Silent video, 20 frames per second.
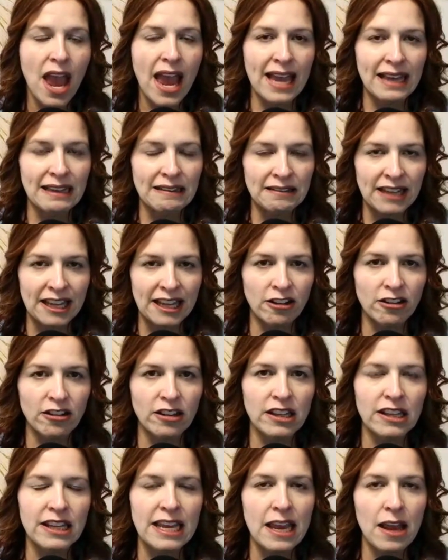It
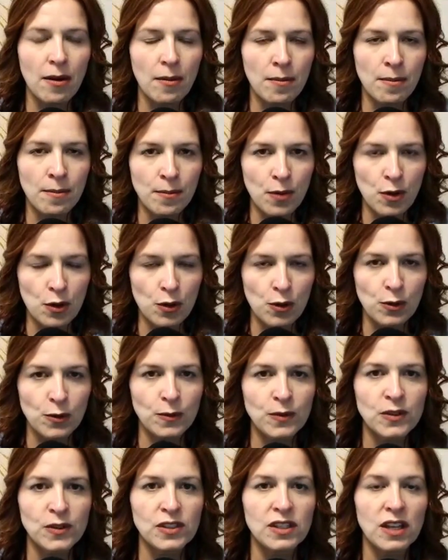literally
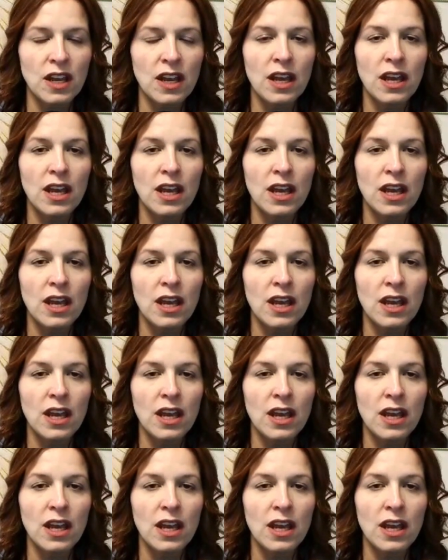moves